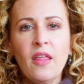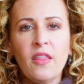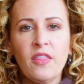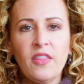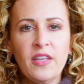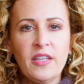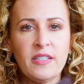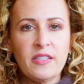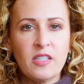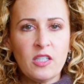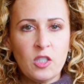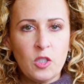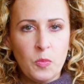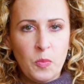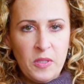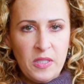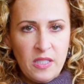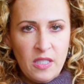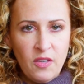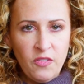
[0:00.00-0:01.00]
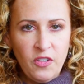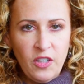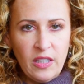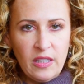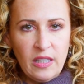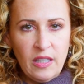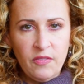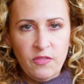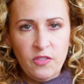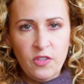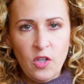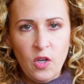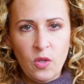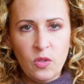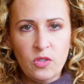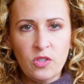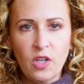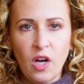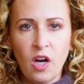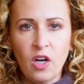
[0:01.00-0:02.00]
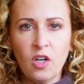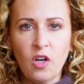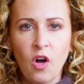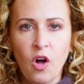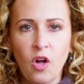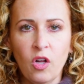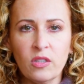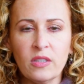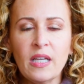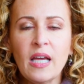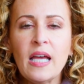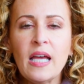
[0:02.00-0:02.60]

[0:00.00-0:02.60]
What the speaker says: These specific lymph nodes are called